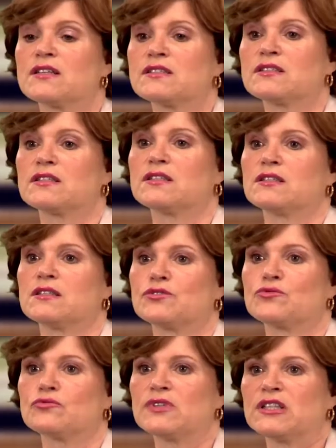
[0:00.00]
custody
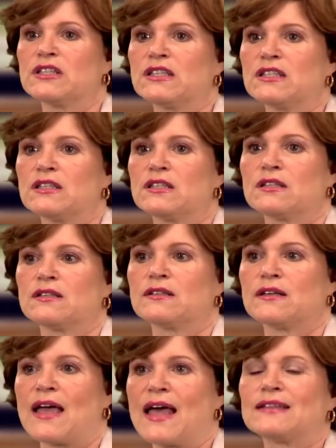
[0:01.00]
is really
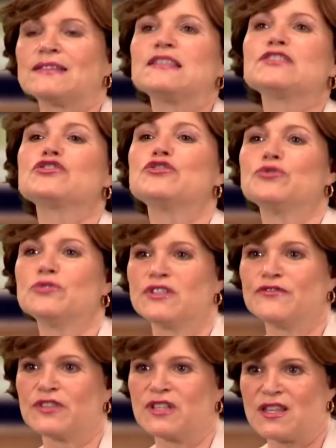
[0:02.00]
at least two
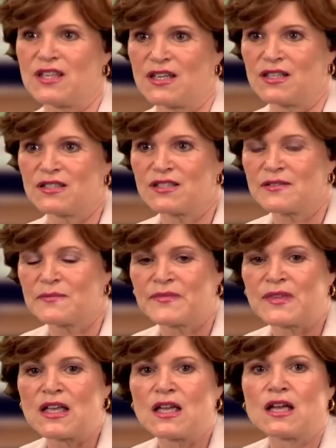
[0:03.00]
different things,
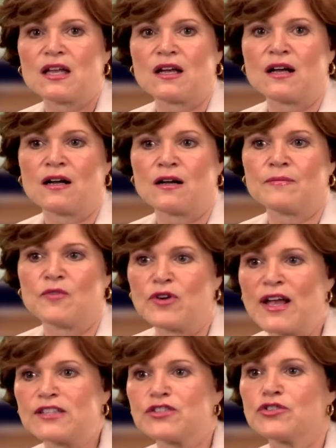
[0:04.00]
or
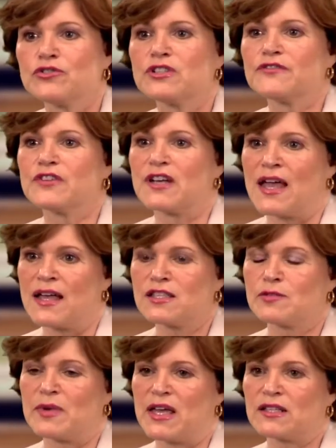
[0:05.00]
has two different
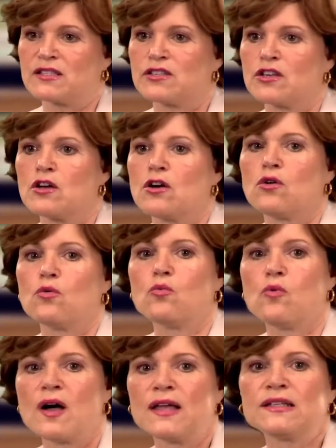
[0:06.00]
aspects.
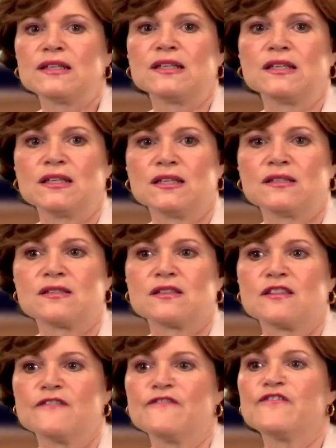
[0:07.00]
One is
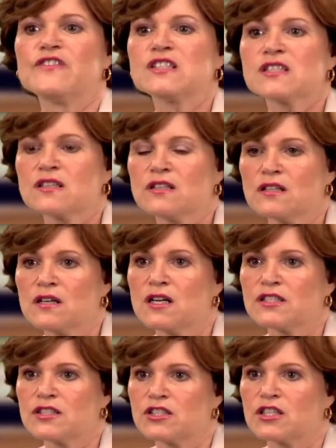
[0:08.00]
the physical
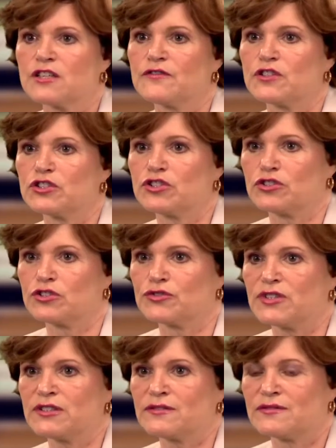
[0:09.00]
custody of your
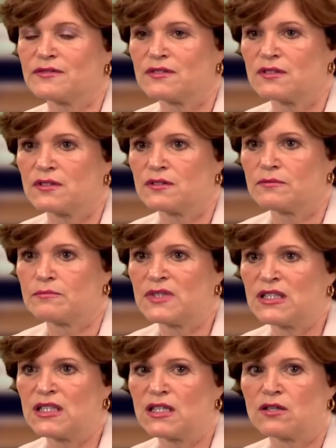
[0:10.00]
children,
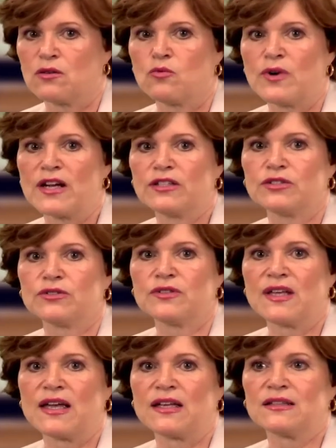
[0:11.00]
meaning where do
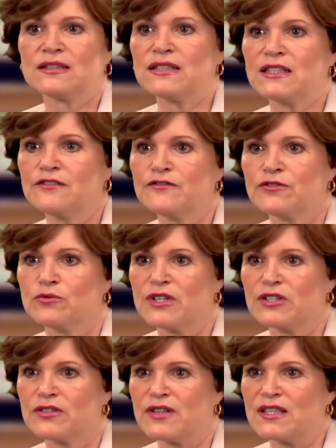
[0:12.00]
they live,
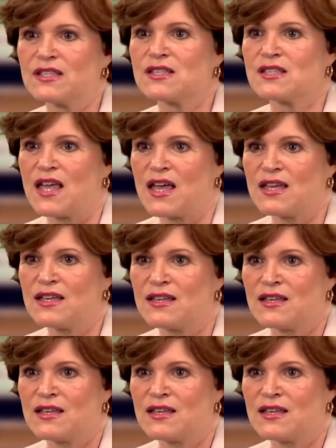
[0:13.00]
where do they stay,